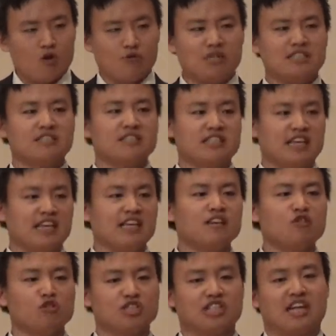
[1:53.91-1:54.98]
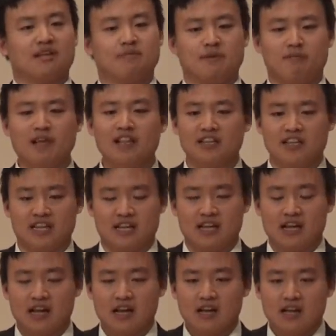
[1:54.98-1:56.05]
Well, the English ability
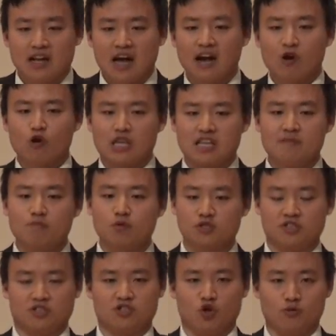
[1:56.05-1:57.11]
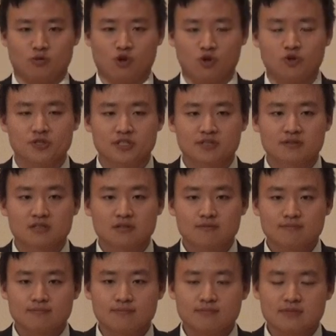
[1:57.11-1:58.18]
are important, of course,
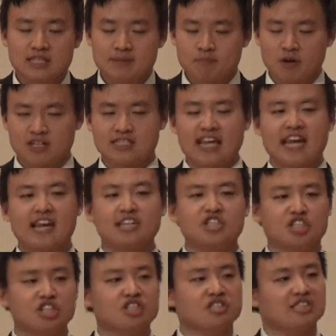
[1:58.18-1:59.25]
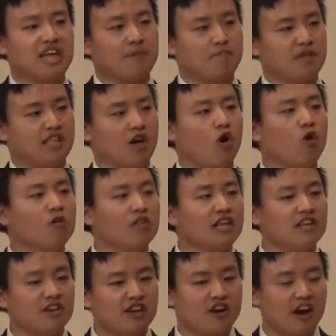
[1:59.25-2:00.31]
but they should not be the
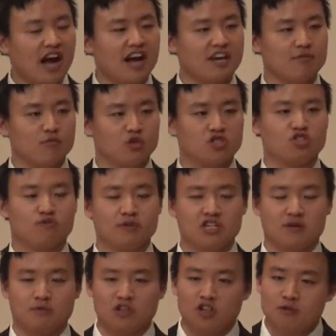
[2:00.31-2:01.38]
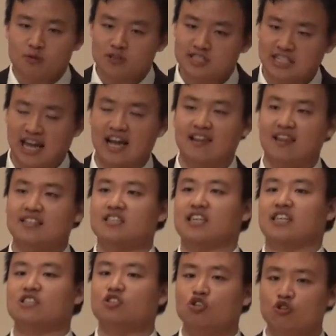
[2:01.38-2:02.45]
only requirements to become global talent
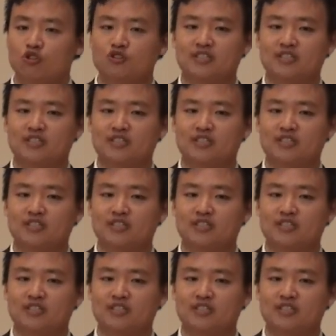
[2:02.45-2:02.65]
in true